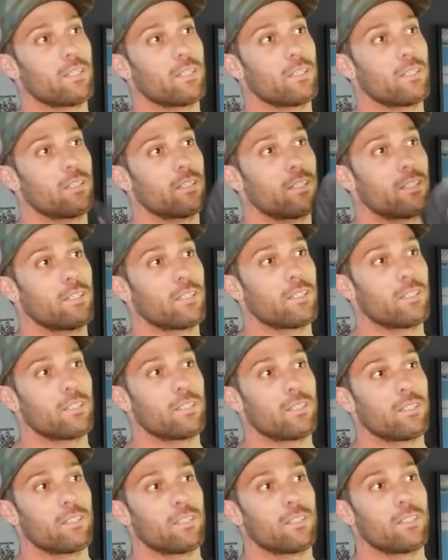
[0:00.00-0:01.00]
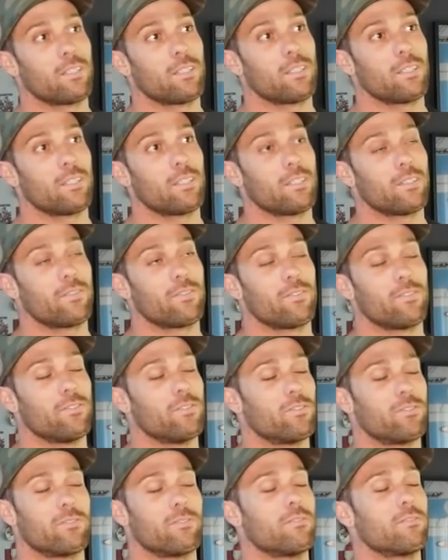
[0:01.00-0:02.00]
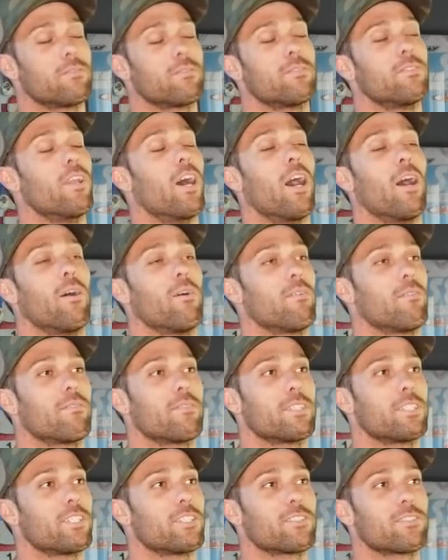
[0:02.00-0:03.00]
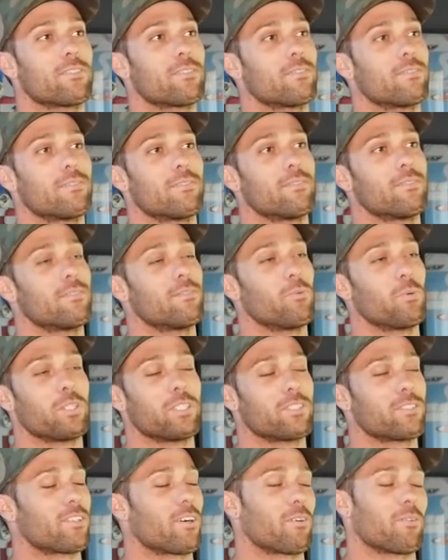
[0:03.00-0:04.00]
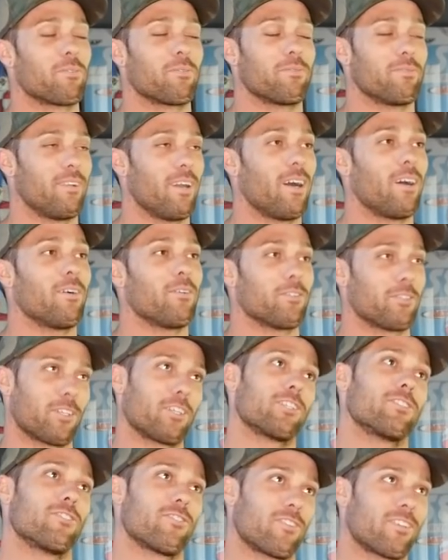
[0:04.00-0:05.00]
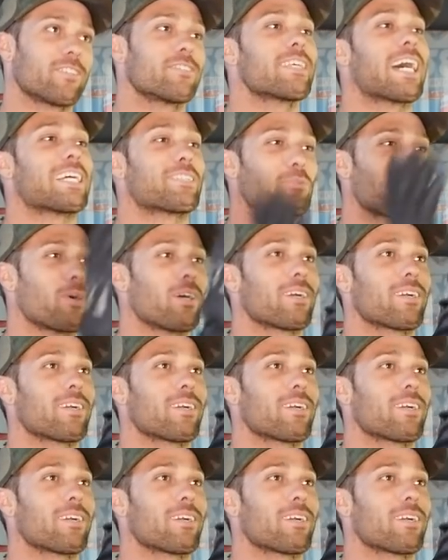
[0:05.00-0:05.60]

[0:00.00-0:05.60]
The visor. No, we just we just don't know because because that's but I